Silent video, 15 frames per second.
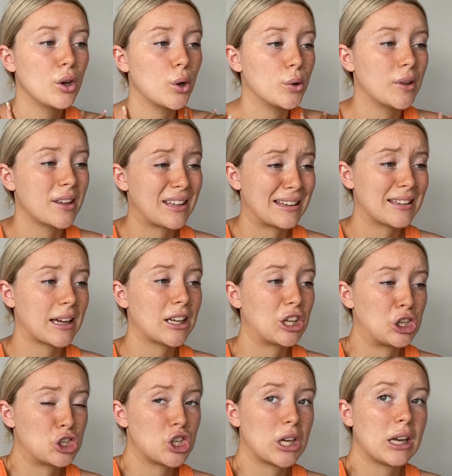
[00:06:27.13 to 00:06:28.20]
unless it's like
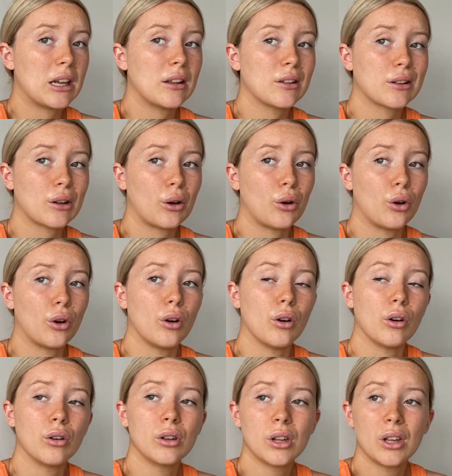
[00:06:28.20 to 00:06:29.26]
jeans or